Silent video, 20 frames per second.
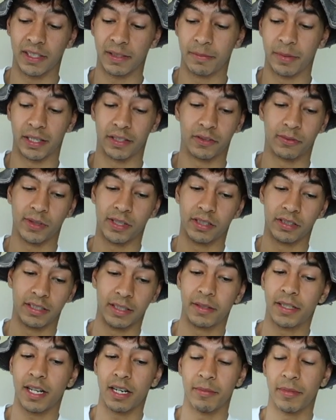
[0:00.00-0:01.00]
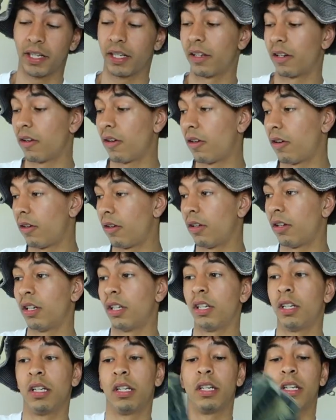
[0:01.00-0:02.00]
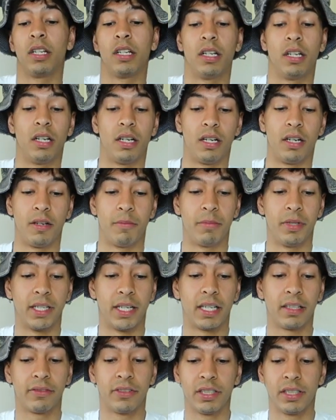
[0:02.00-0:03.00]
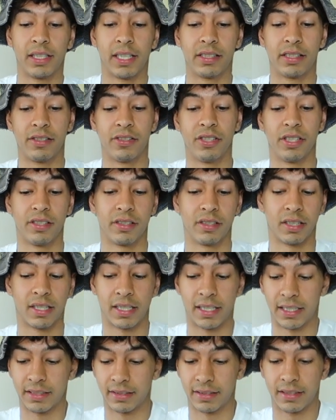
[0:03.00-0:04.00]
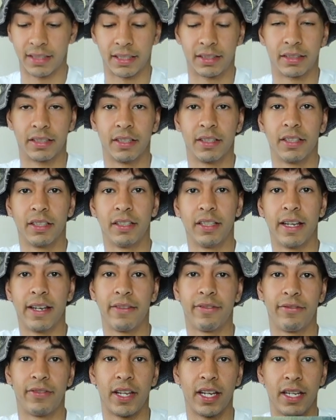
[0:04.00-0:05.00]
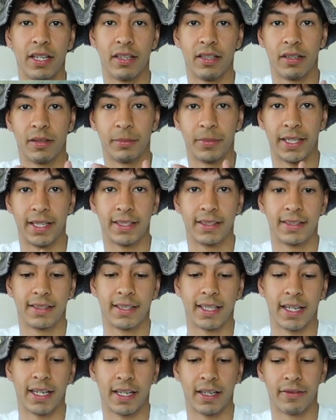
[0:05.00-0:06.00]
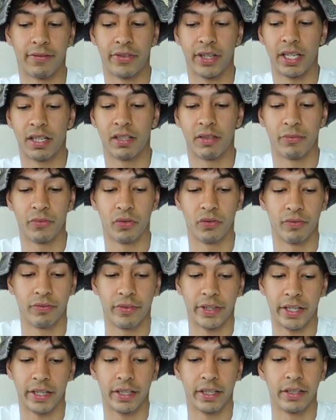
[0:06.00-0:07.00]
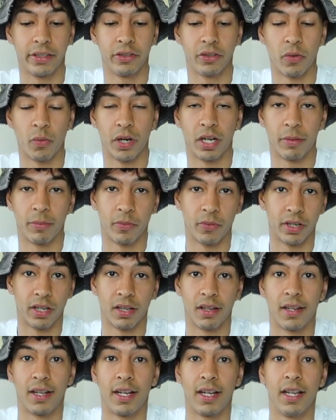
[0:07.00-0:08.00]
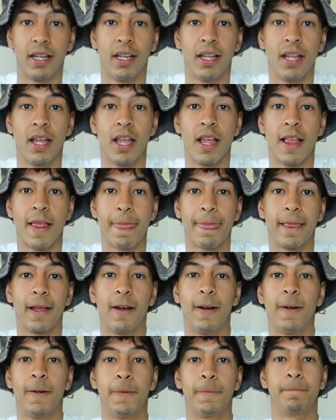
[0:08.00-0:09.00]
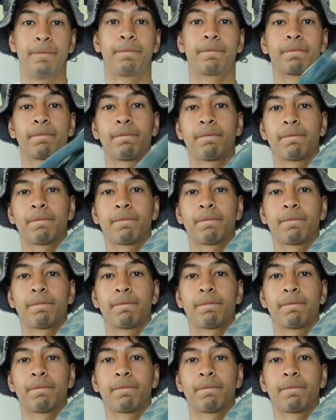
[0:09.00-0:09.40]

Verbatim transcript: They make sweaters. They kind of make it all. Um, but I really like the jeans a lot. I just like the, that fade in them, that tan fade in them. Very, you can wear them with a lot. Um,